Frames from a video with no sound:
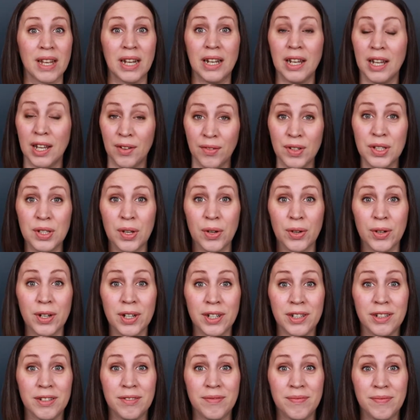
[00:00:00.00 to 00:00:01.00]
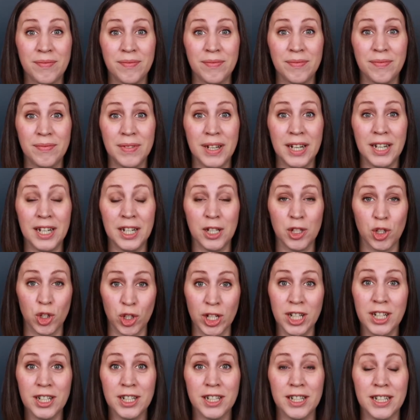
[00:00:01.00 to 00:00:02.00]
life is hard and it's
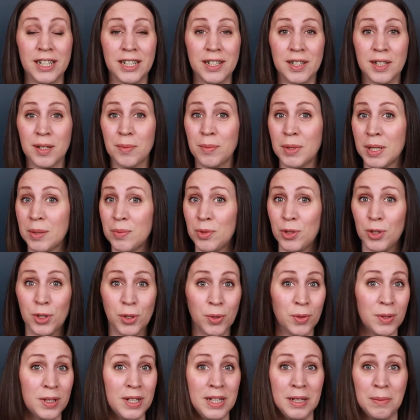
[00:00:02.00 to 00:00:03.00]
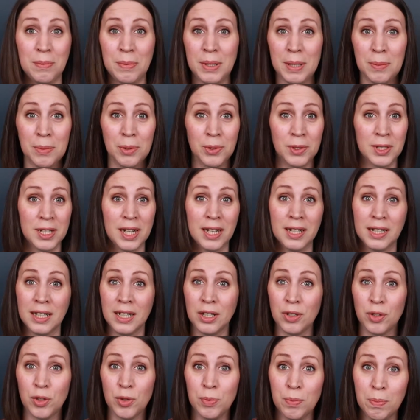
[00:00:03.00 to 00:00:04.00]
shit, and sometimes you don't need people telling
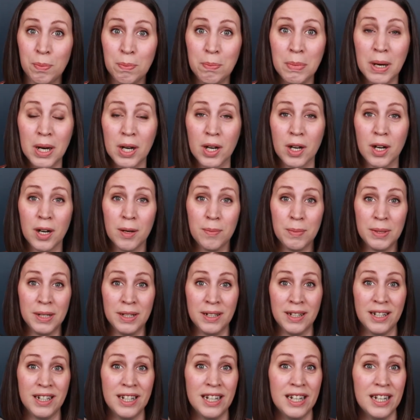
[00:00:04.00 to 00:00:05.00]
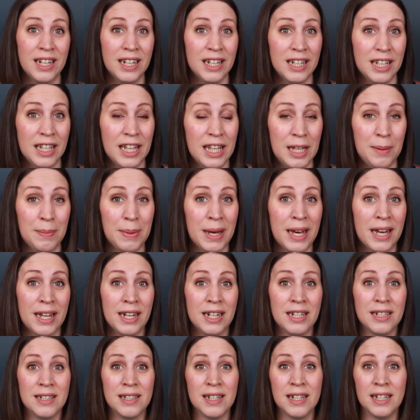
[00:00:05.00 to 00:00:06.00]
you to buck up and keep at
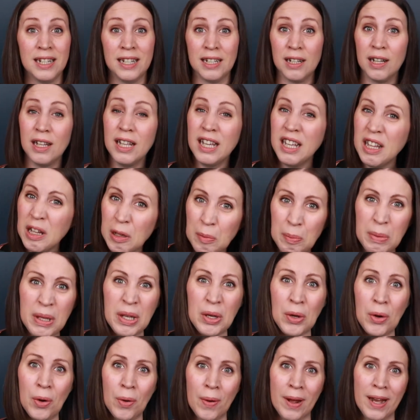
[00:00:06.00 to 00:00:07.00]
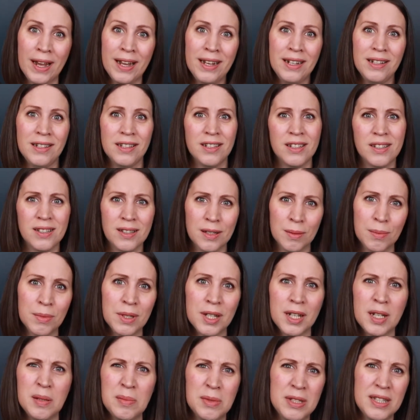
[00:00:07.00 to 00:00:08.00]
it and it'll be alright, because
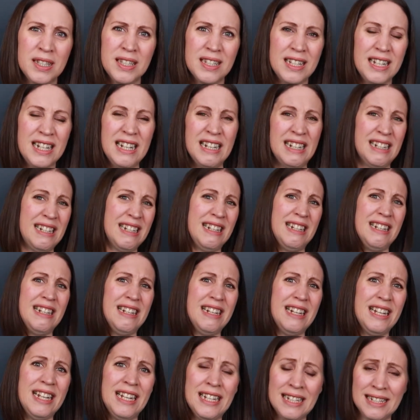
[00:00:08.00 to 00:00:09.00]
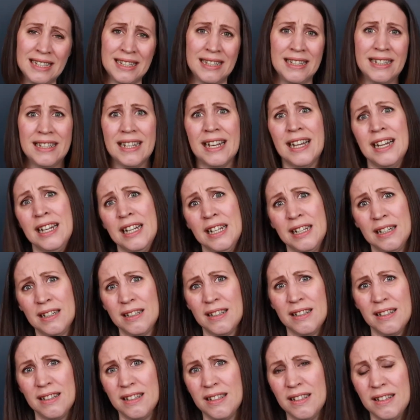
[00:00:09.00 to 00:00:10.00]
sometimes it isn't, and it
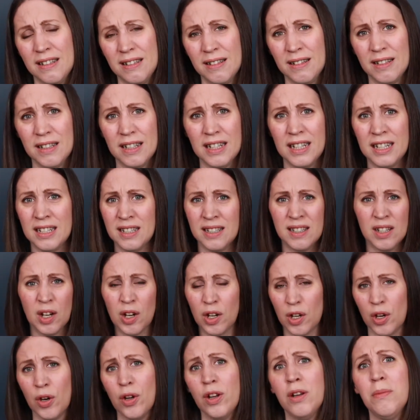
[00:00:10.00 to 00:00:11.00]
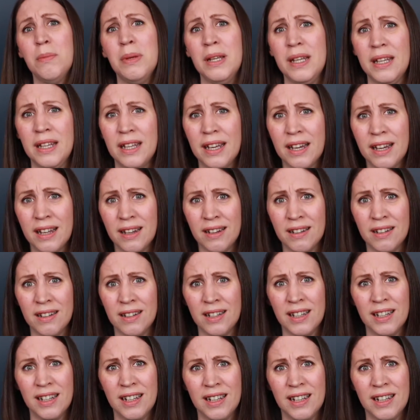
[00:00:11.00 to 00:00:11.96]
is not gonna be, and